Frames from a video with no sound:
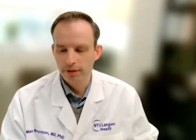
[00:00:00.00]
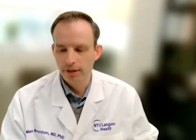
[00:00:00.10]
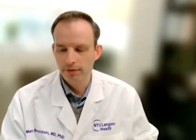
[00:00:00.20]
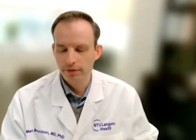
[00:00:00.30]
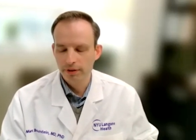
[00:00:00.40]

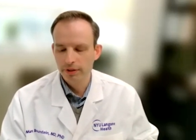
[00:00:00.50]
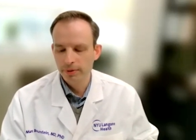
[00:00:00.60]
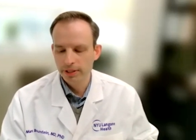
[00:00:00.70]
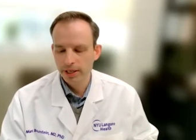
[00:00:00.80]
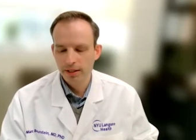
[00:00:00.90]
of
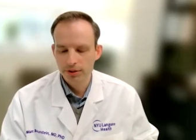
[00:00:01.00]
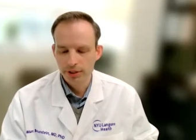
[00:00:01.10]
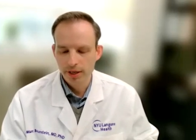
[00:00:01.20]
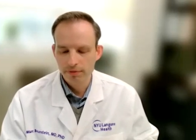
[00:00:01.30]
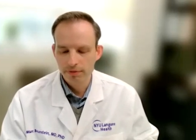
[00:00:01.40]
Hematology
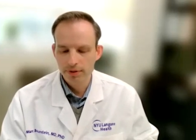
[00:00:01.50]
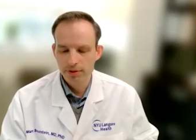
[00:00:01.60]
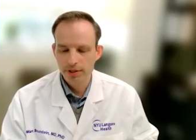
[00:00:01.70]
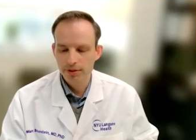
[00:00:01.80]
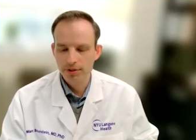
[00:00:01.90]
conference,
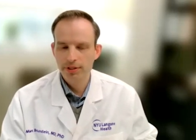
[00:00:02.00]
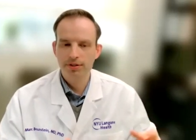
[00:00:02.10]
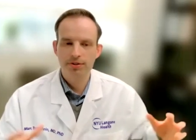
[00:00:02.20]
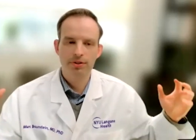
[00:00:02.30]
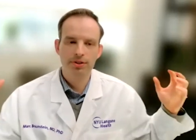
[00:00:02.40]
and you see
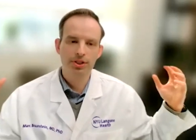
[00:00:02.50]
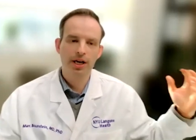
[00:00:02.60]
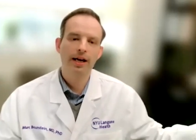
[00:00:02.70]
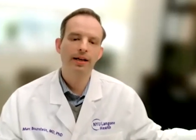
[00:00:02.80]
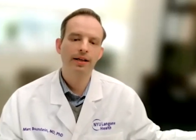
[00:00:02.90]
these sort of
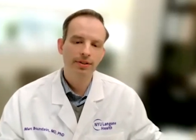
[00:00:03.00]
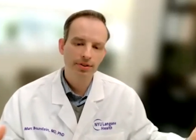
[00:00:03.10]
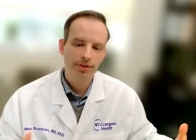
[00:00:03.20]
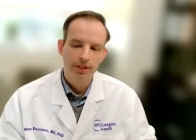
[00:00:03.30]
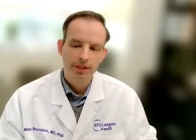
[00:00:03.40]

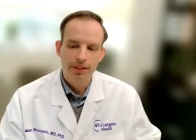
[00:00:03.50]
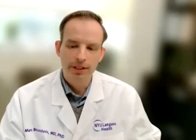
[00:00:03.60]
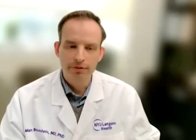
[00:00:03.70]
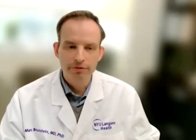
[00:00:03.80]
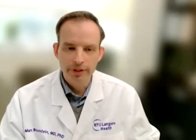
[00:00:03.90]
giants in
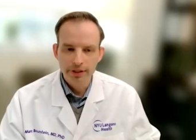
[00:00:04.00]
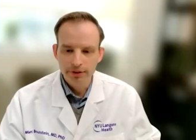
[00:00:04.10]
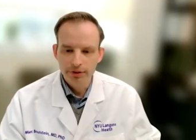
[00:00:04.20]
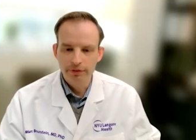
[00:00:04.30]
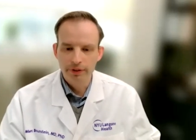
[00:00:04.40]
the
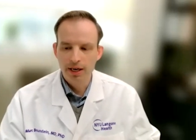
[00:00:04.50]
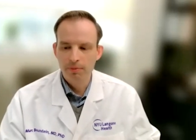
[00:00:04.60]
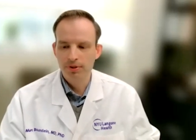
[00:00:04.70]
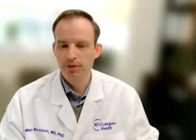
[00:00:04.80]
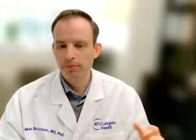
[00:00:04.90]
field who have
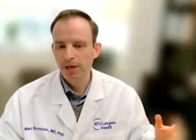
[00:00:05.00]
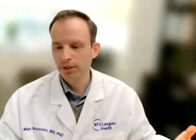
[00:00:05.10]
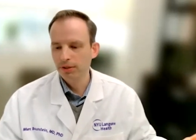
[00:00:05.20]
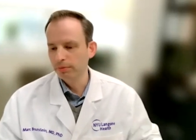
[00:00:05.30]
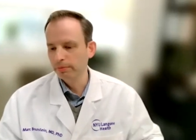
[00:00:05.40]
accomplished so
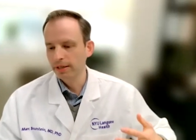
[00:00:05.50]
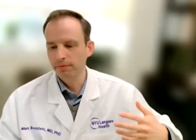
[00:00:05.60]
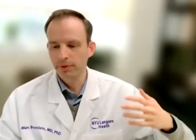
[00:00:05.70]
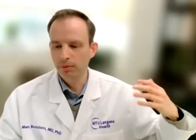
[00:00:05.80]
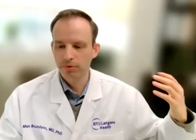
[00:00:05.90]
much, who made
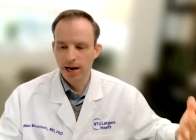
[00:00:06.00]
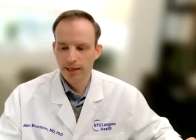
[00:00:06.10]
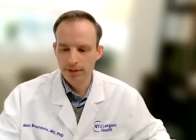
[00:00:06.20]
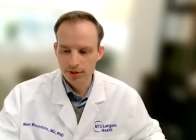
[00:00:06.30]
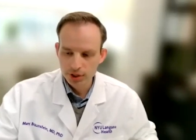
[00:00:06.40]

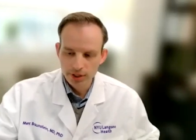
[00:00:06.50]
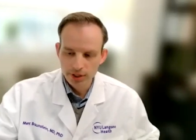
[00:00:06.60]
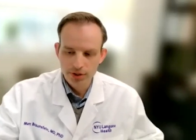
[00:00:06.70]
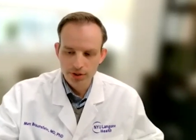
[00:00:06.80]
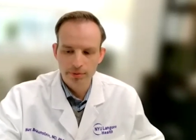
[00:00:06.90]
practice
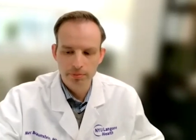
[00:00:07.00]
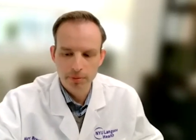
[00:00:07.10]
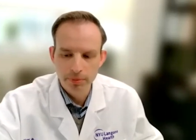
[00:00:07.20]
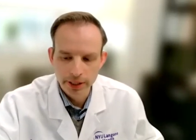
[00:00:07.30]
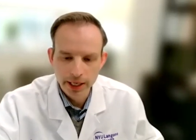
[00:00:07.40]
changing
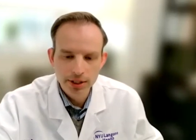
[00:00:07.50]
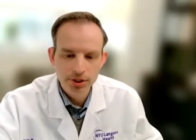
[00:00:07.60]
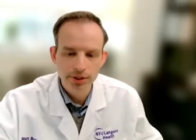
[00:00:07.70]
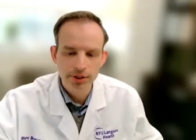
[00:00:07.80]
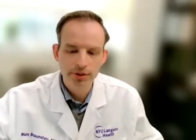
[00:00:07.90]

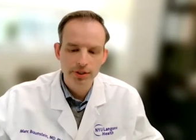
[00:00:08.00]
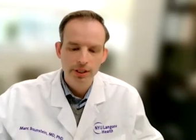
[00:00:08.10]
publications.